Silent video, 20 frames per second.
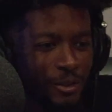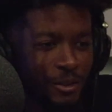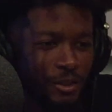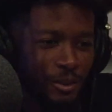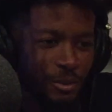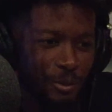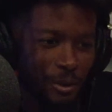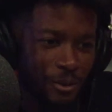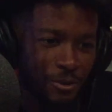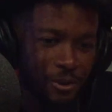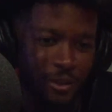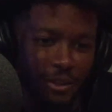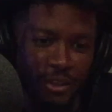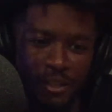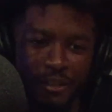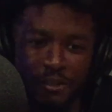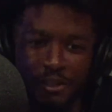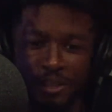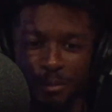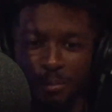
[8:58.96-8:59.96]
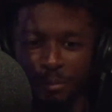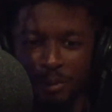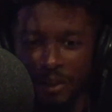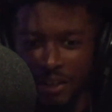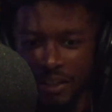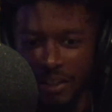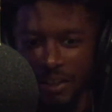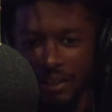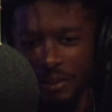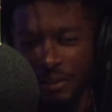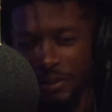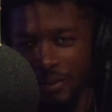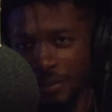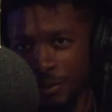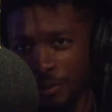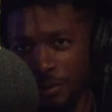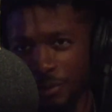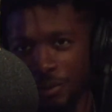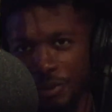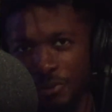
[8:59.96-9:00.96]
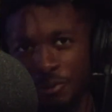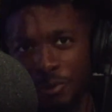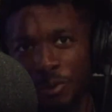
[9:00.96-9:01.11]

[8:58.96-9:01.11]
to leave something behind as